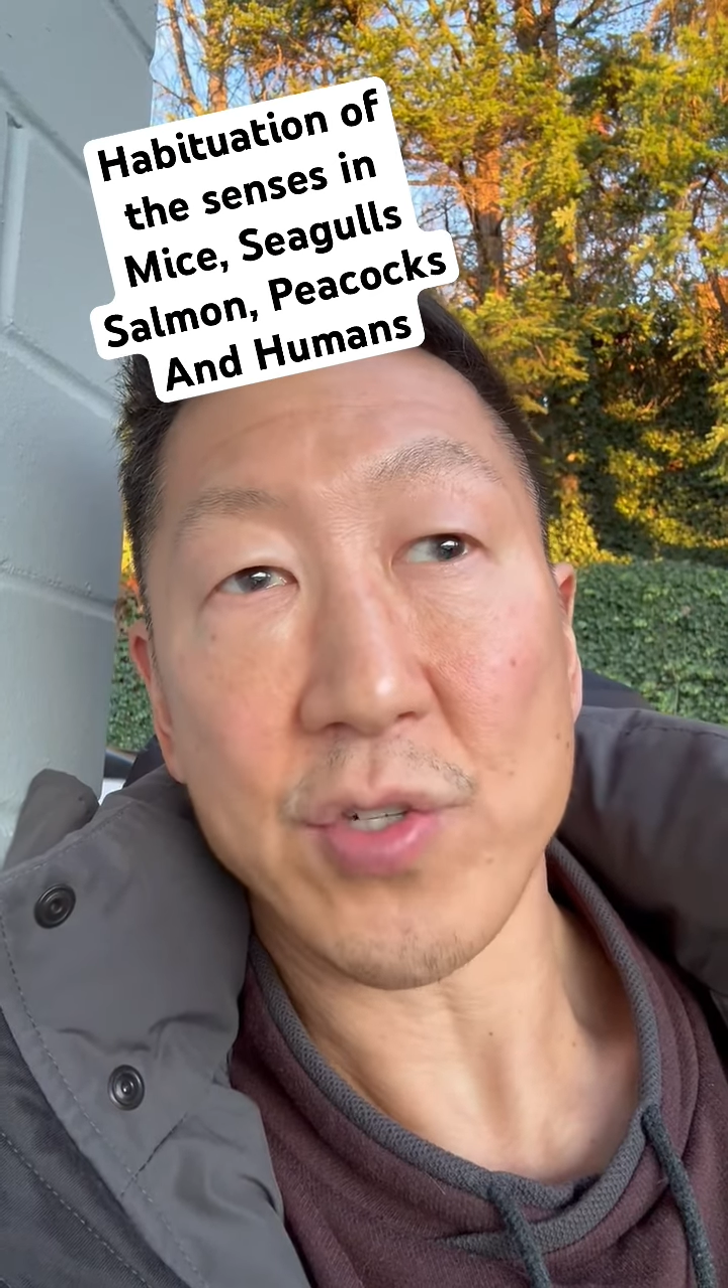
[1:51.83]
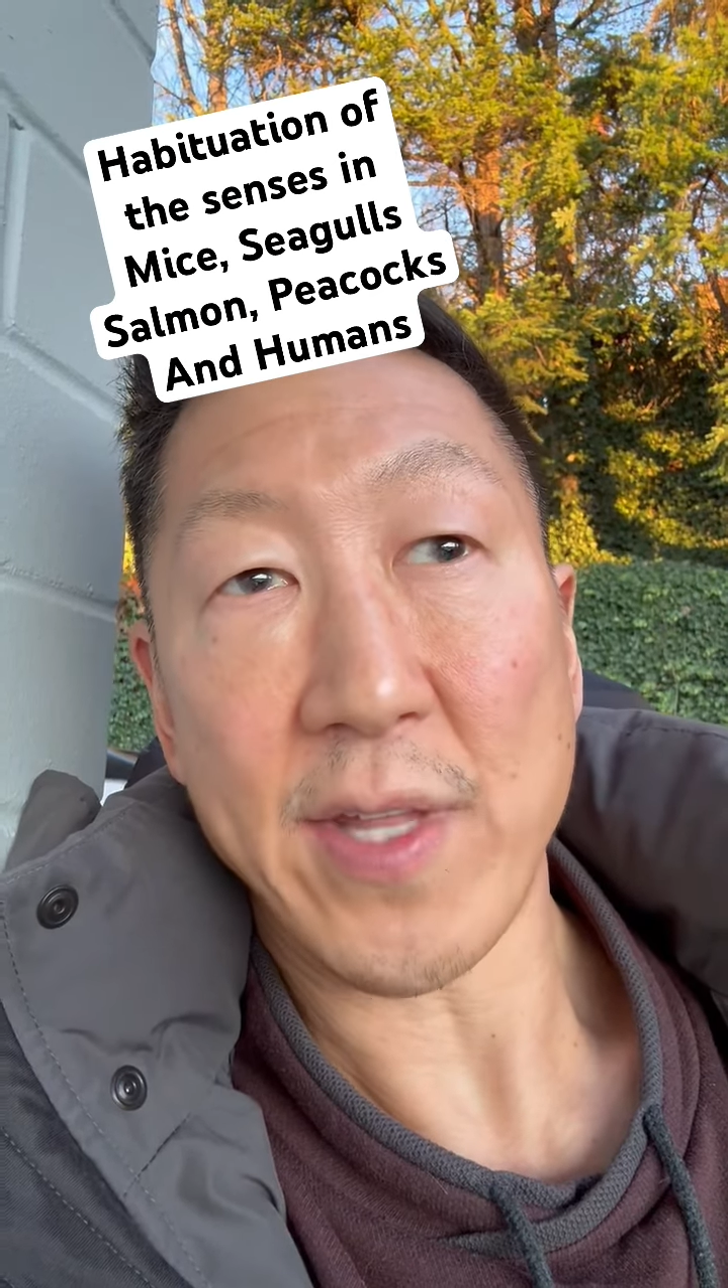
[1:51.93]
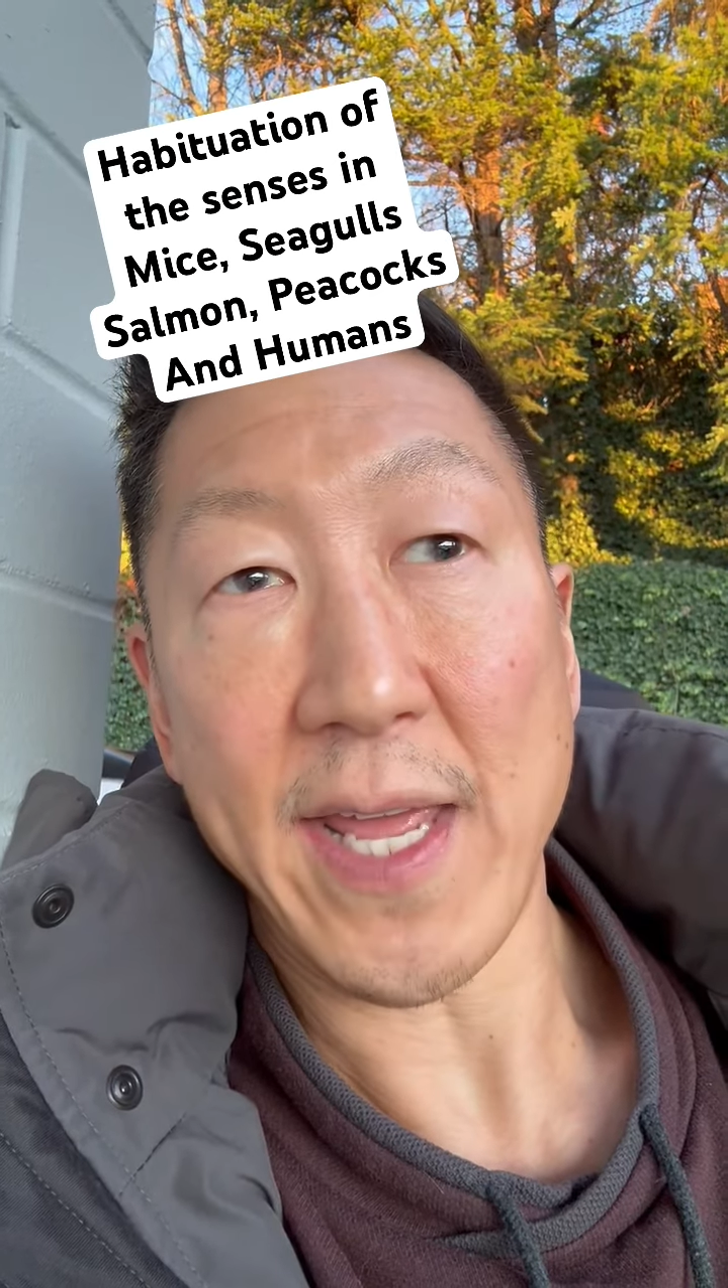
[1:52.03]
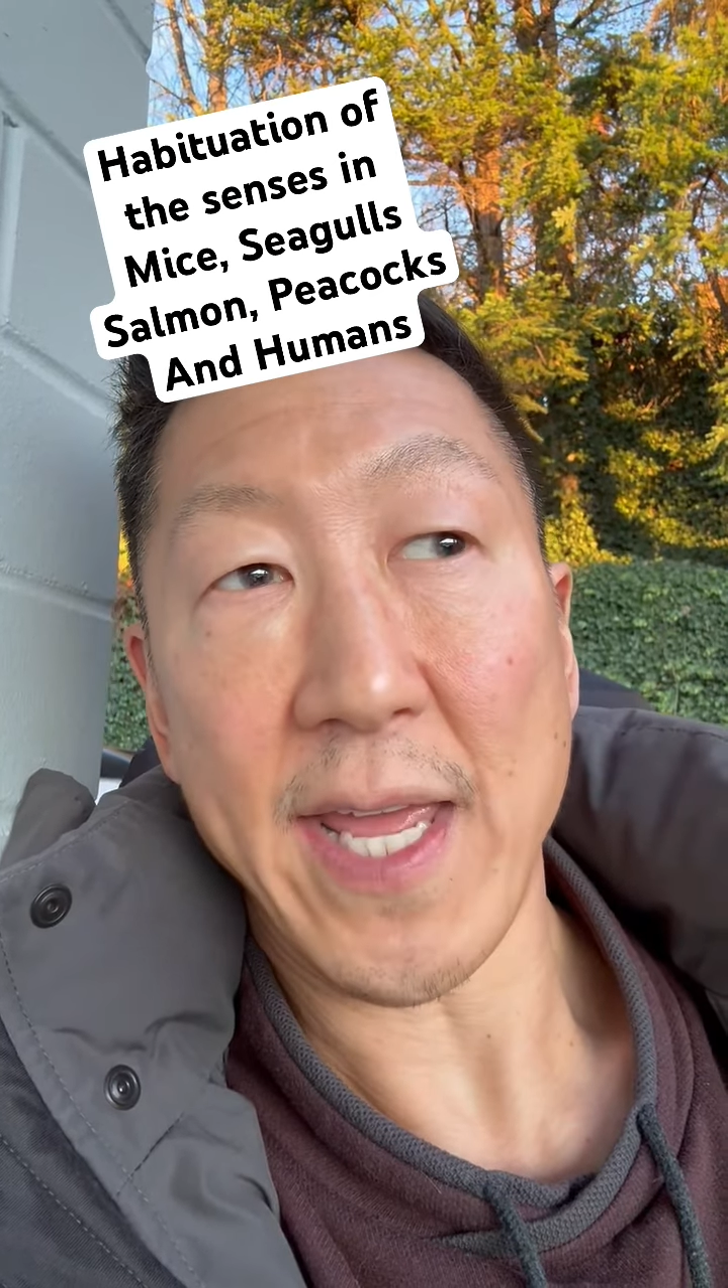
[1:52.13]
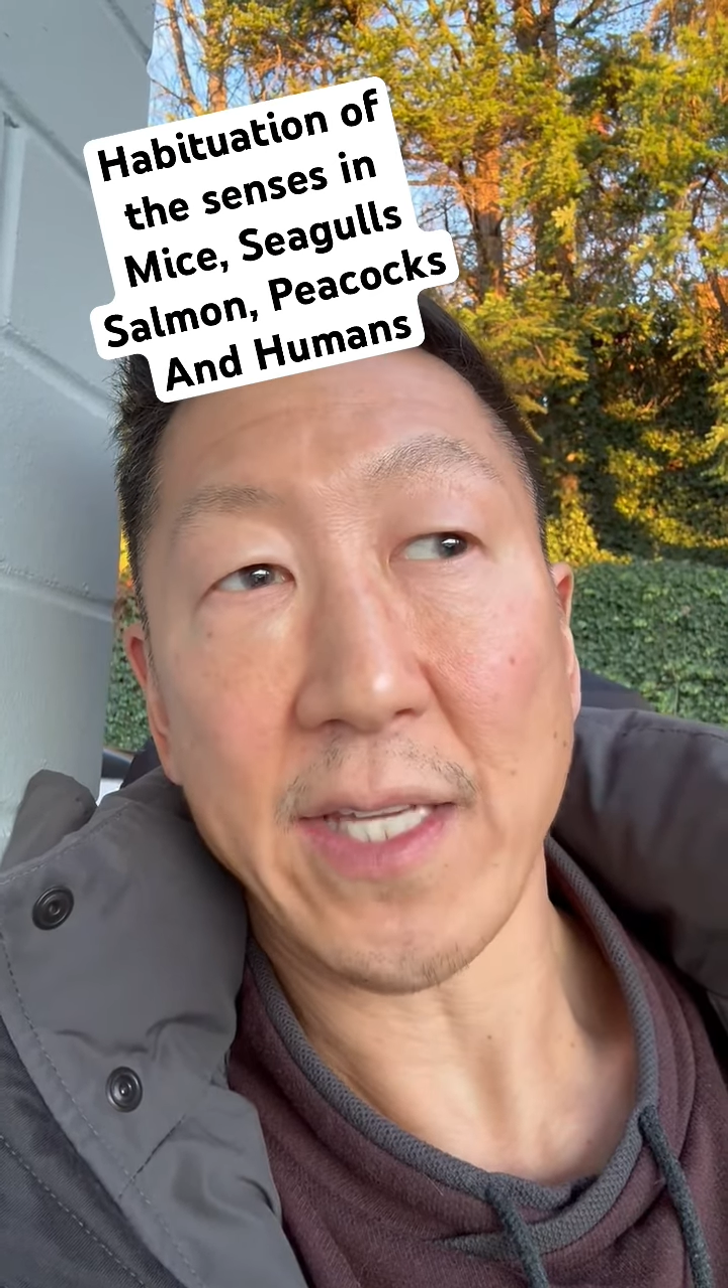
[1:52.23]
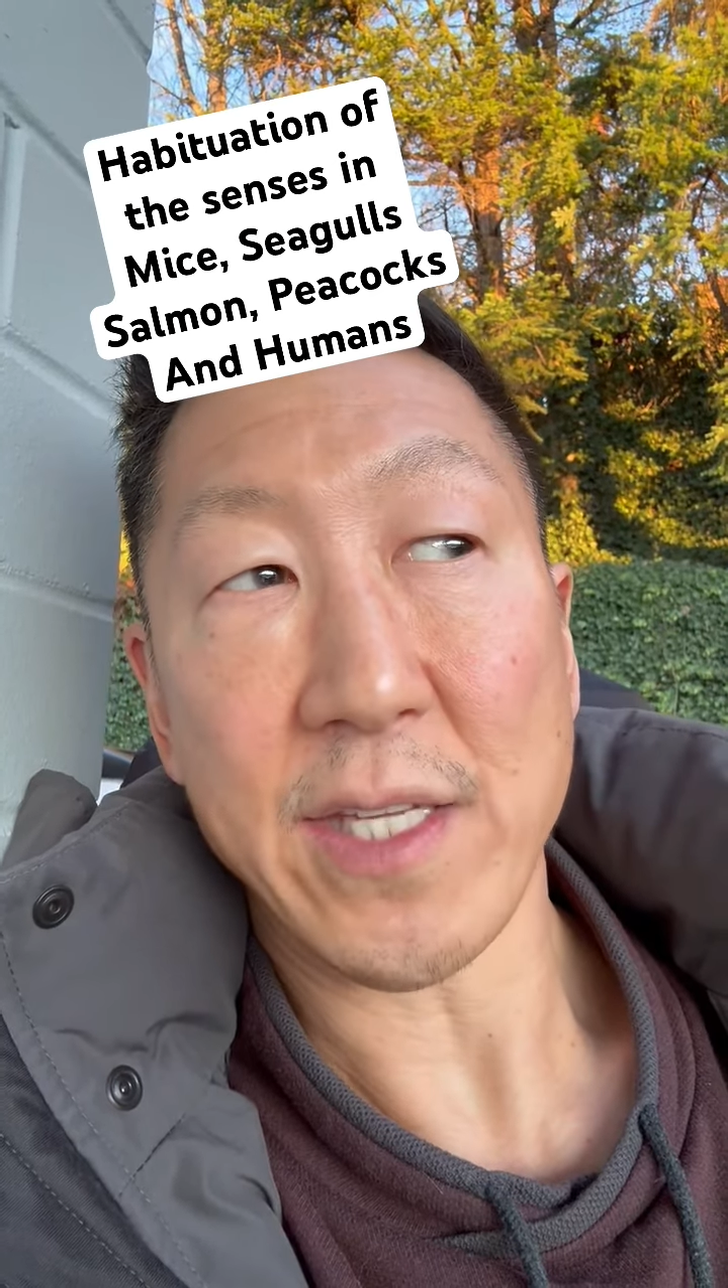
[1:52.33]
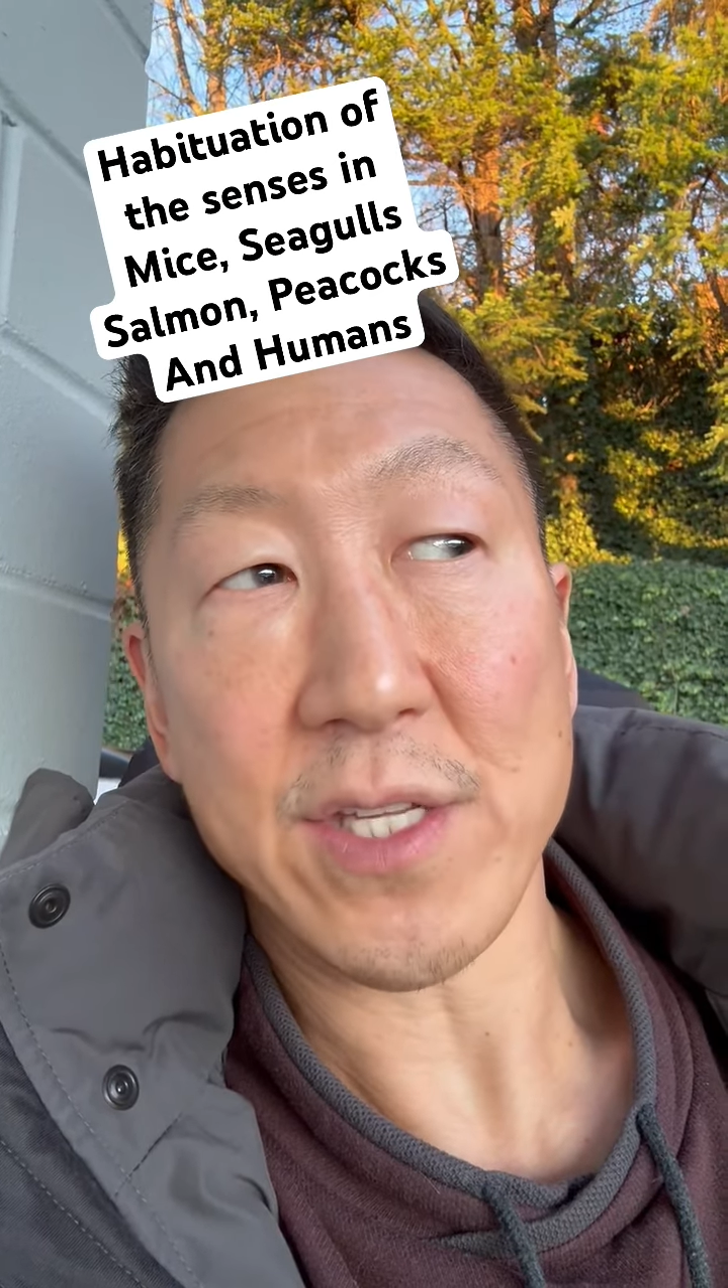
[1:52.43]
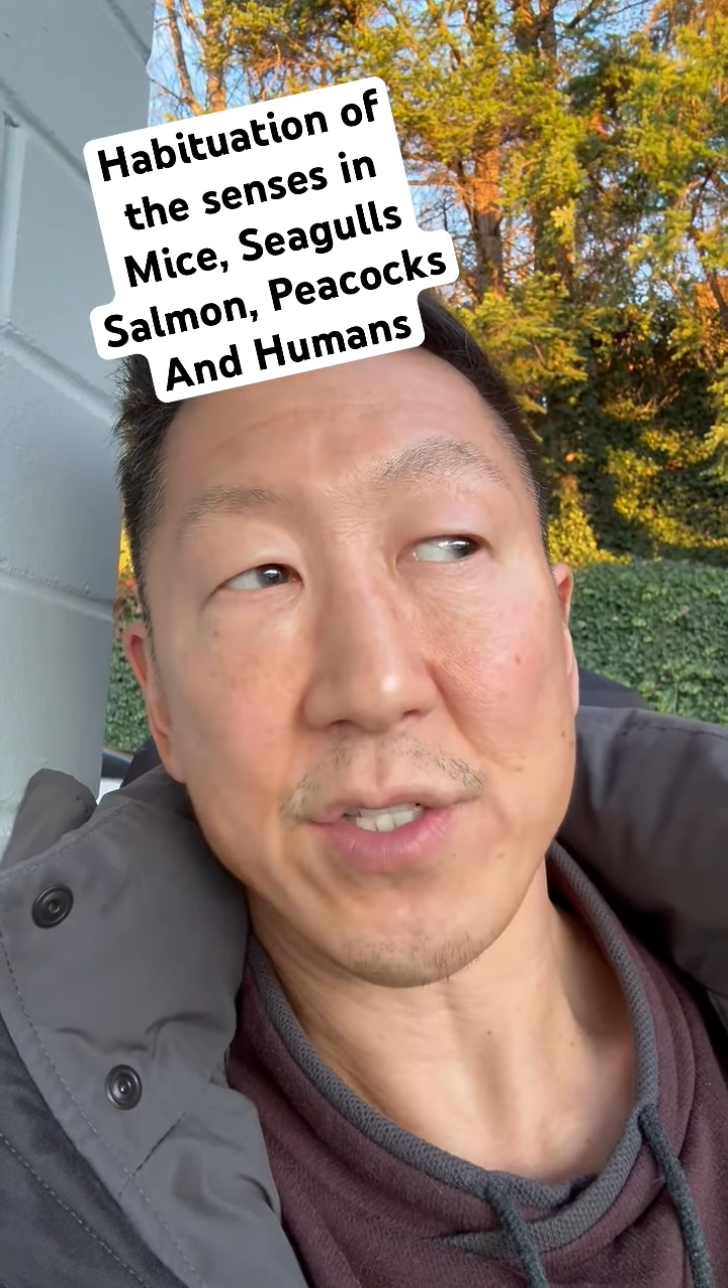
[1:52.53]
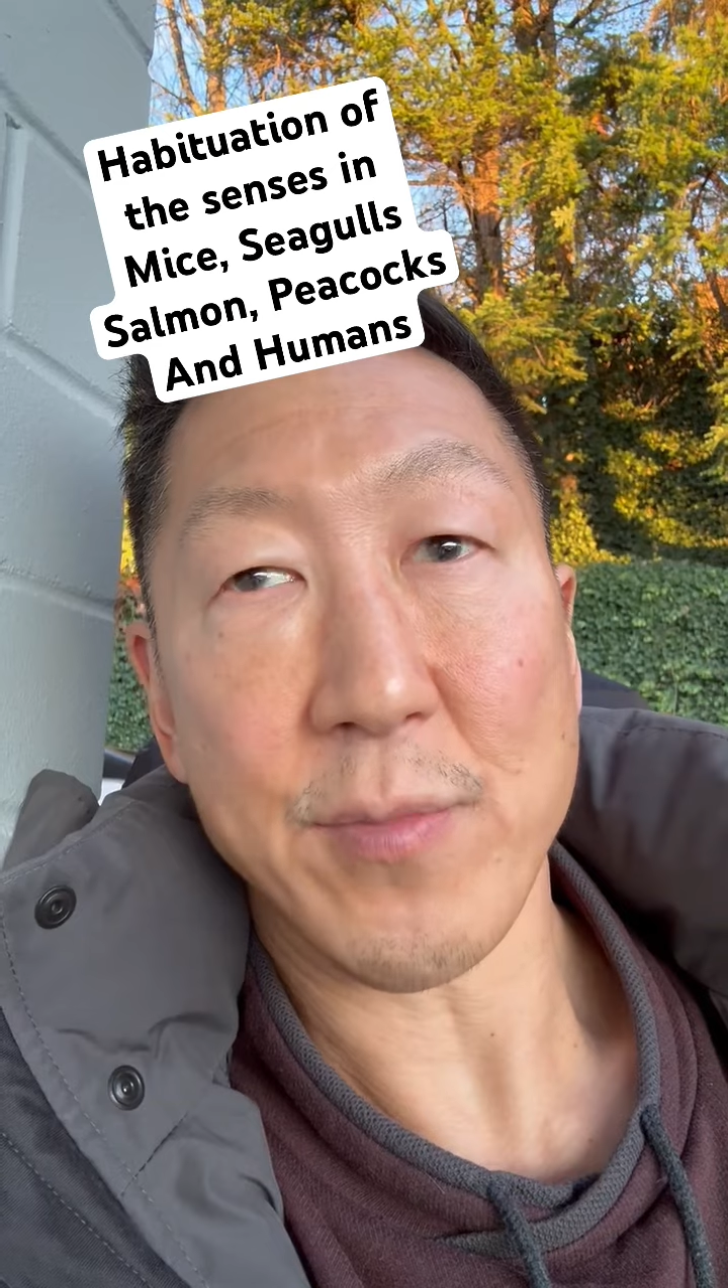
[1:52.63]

the egg is,